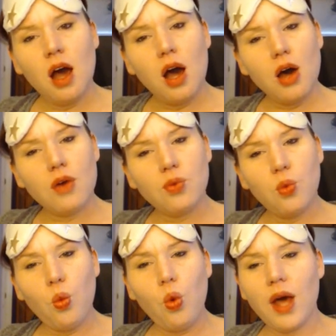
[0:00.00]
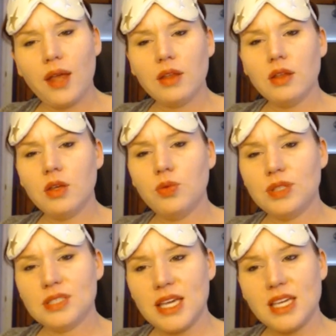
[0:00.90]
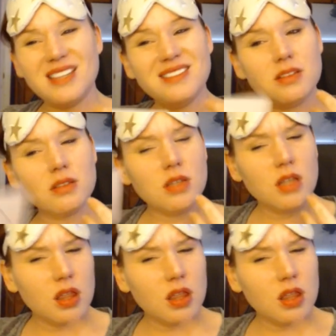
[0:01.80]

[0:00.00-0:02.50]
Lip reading: of what you would take and